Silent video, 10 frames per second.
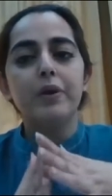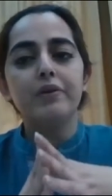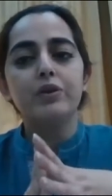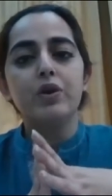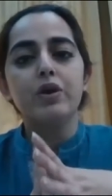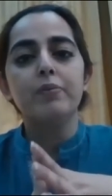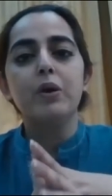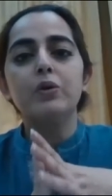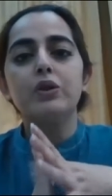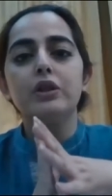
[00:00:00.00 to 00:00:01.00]
when we're talking
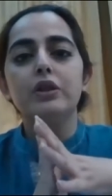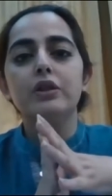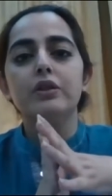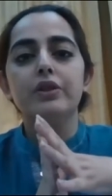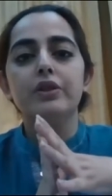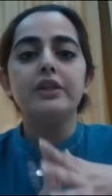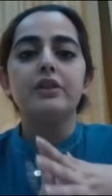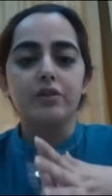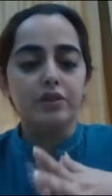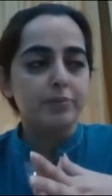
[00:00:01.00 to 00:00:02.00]
about uh,
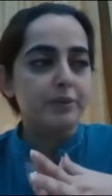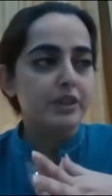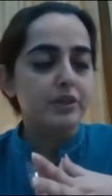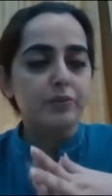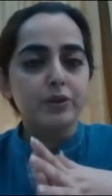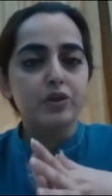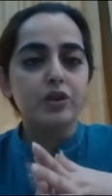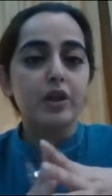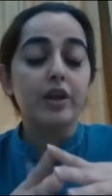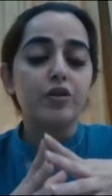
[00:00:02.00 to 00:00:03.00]
rent agreements which
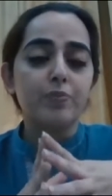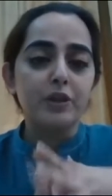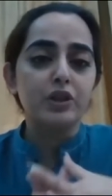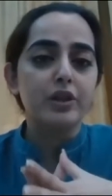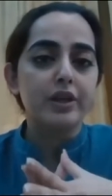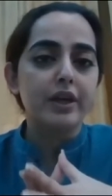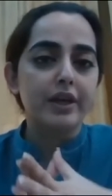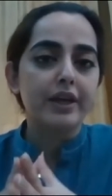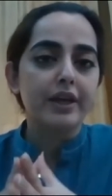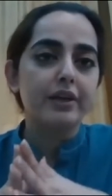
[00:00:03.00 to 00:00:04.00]
and especially
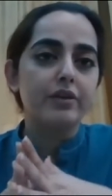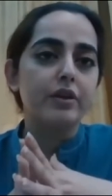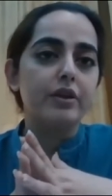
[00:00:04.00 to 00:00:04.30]
again it,